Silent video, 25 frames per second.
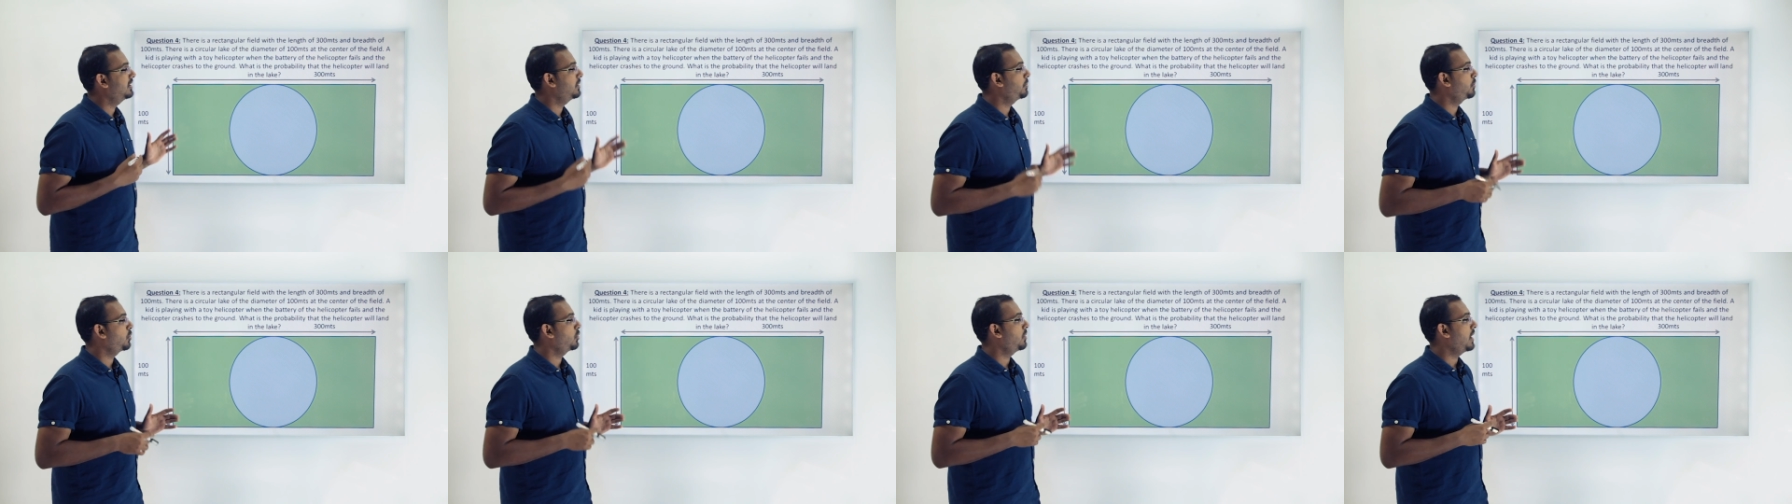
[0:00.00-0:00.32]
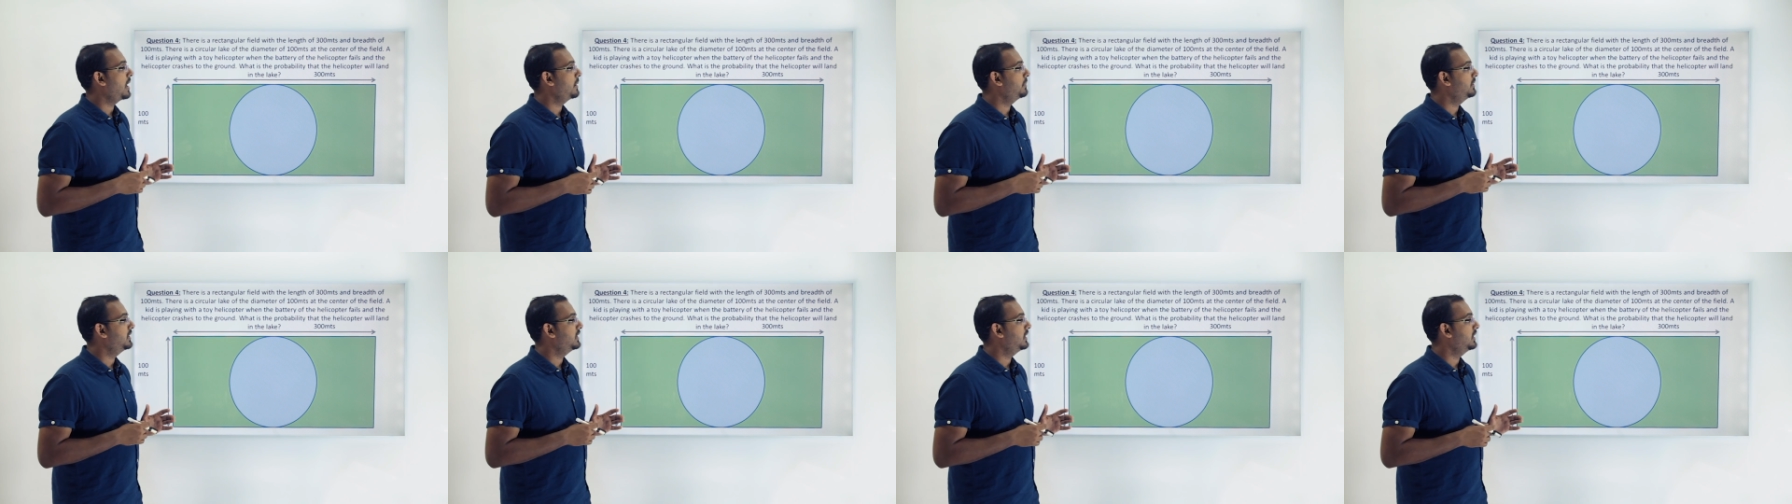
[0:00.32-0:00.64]

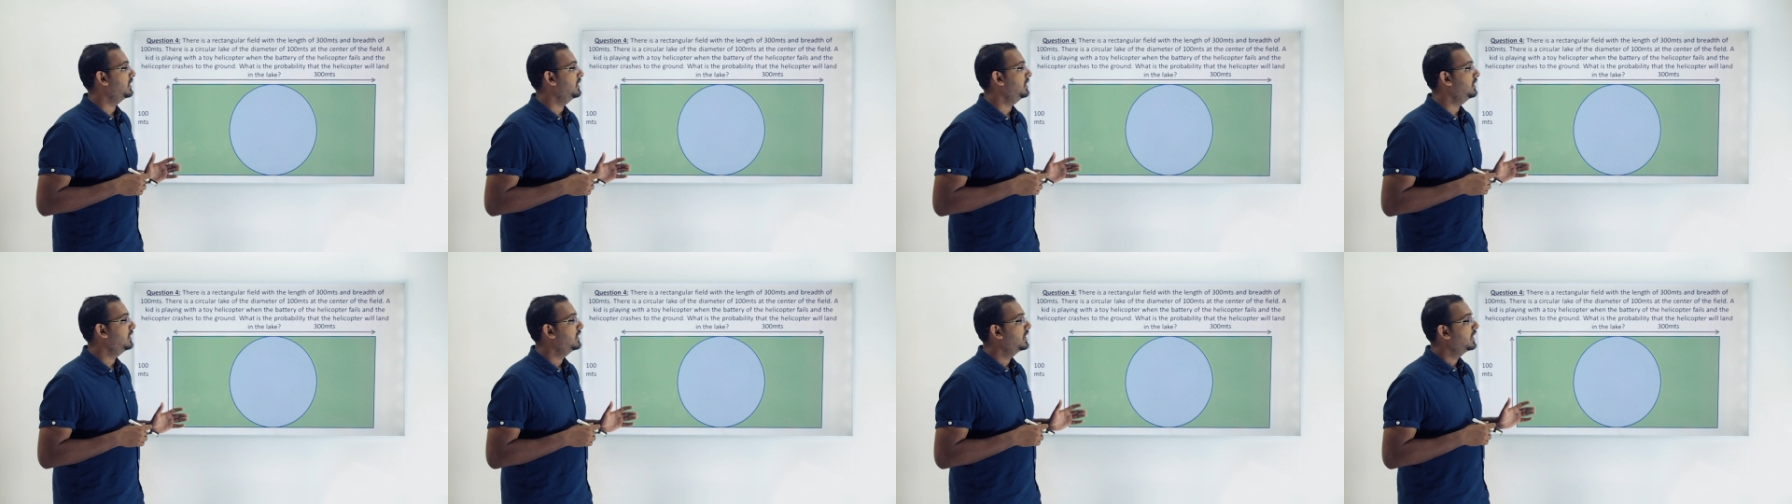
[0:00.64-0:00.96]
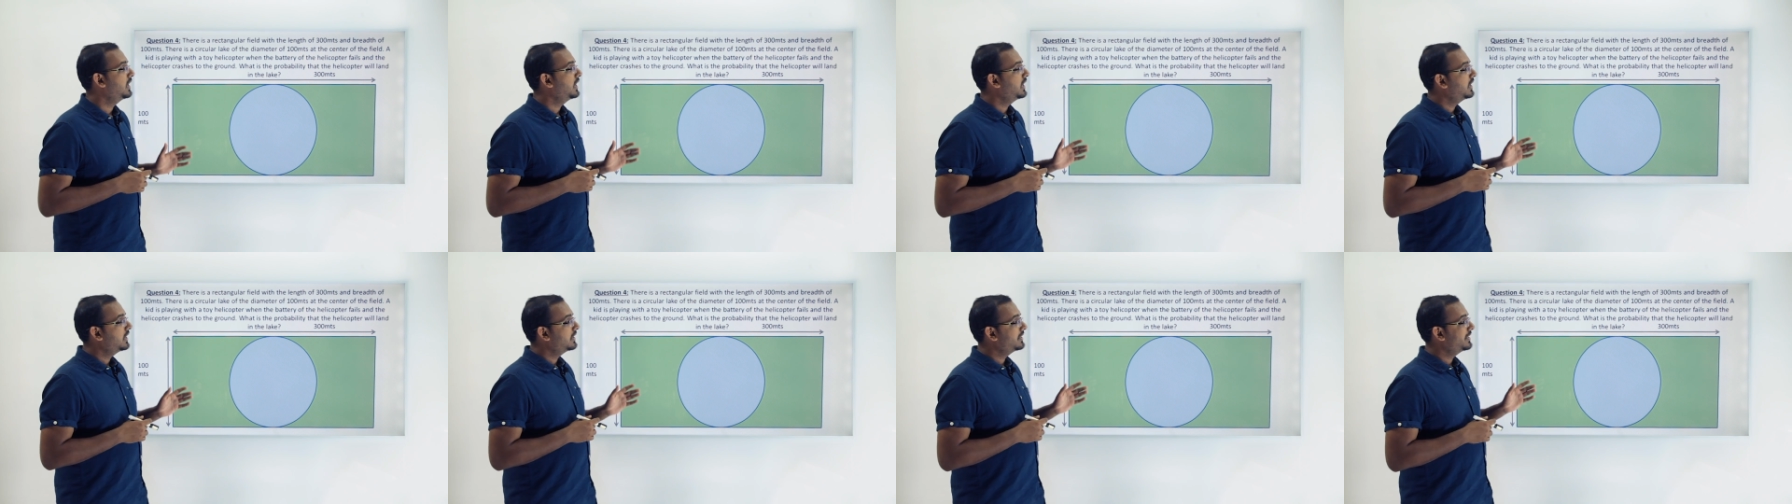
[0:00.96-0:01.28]
probability
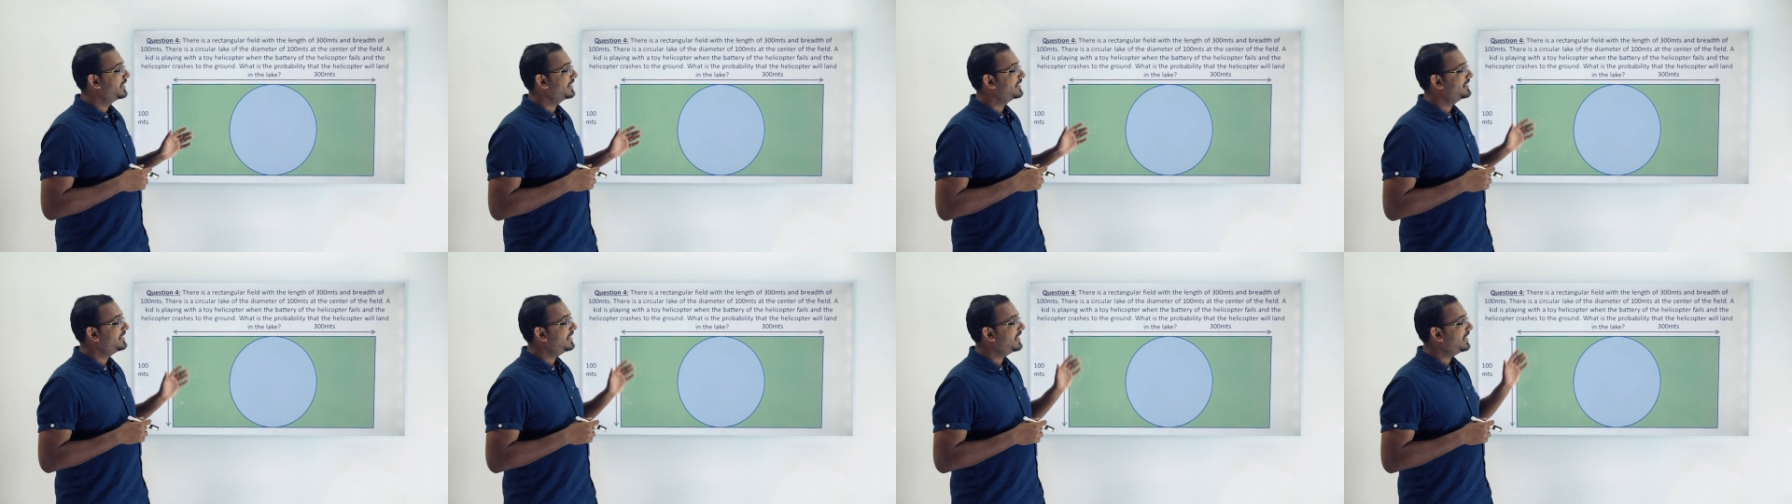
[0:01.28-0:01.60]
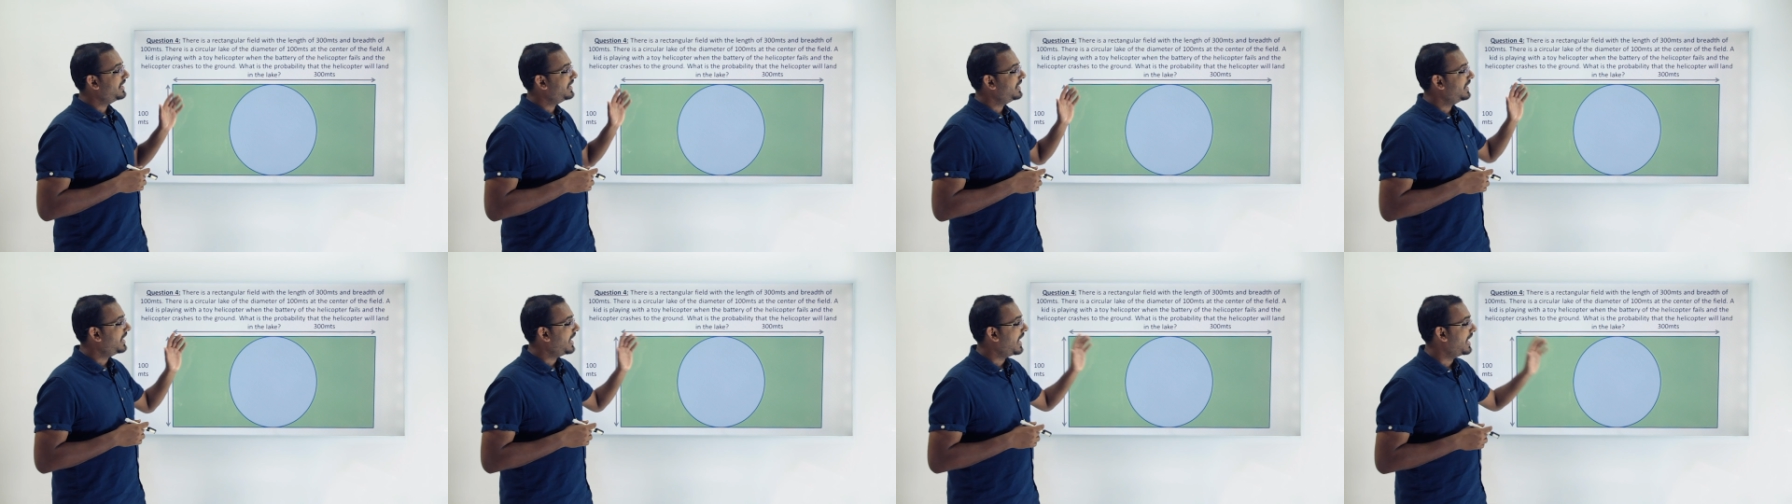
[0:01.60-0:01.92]
that
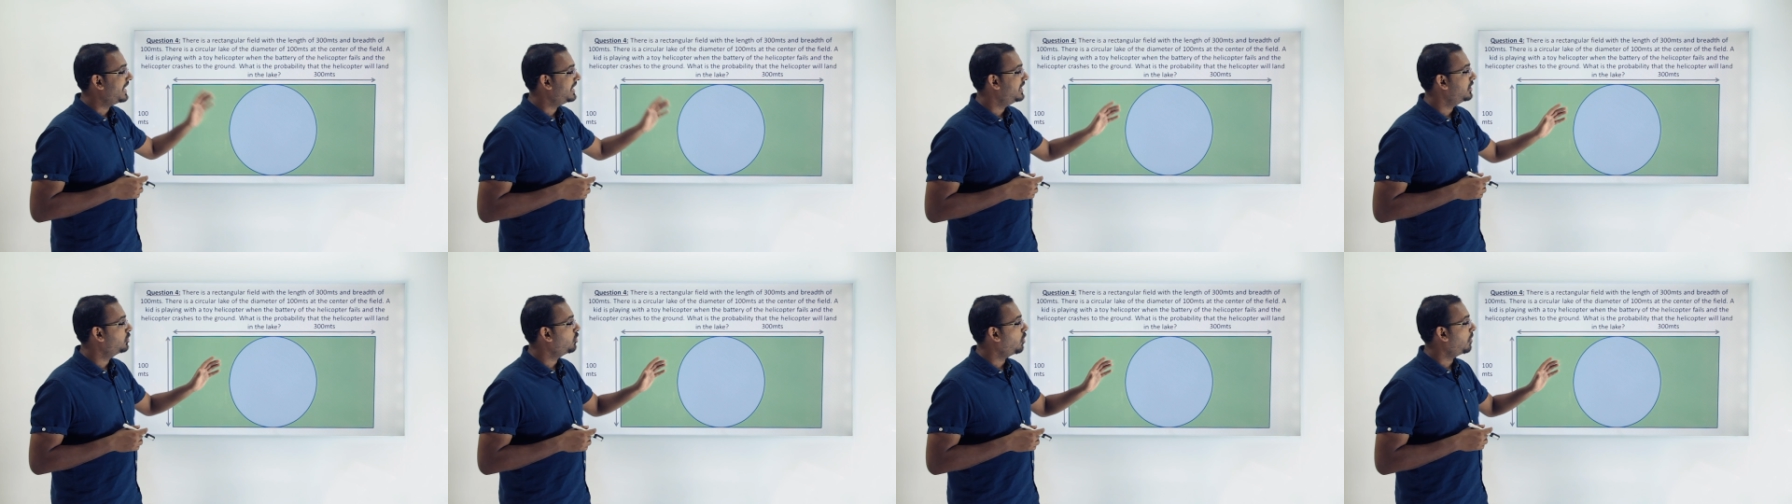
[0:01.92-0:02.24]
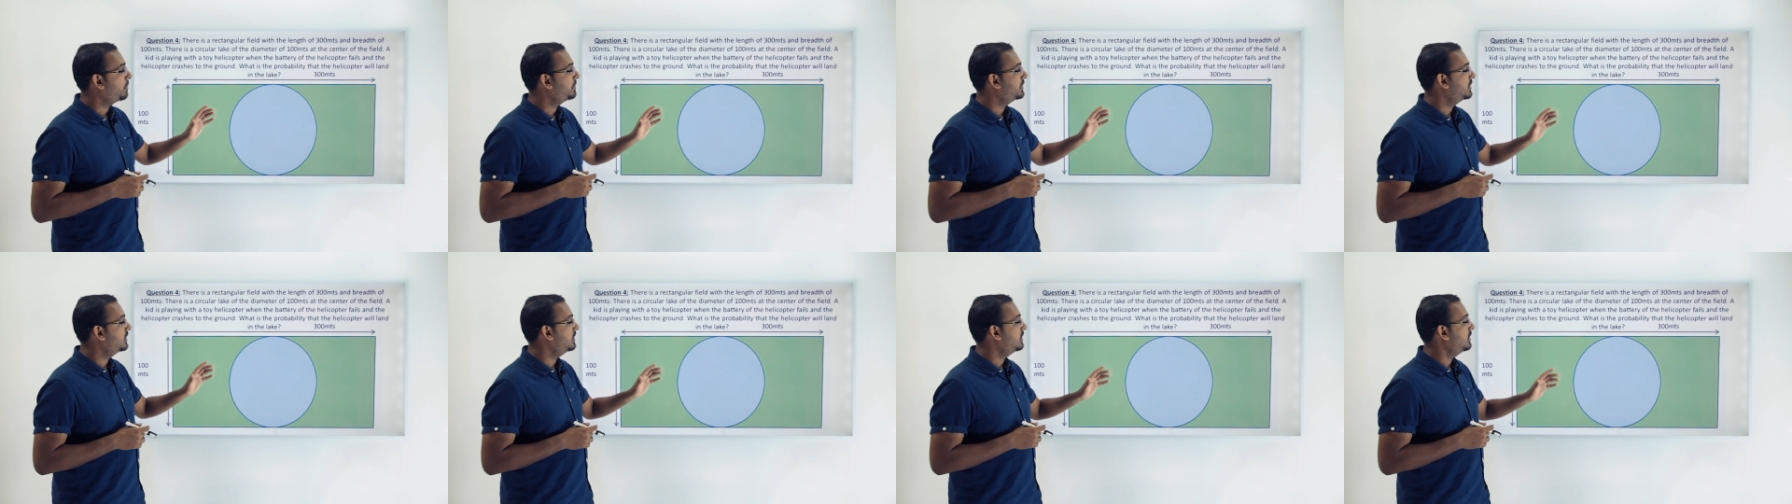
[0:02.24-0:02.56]
the
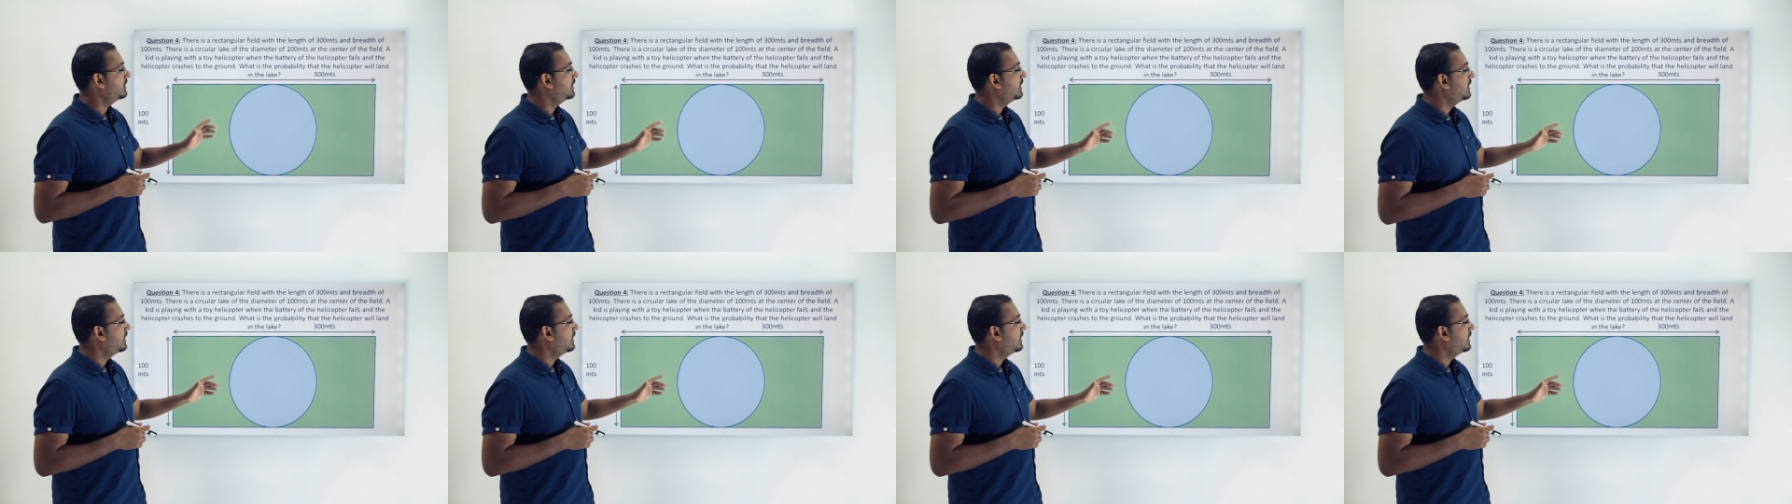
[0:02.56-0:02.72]
helicopter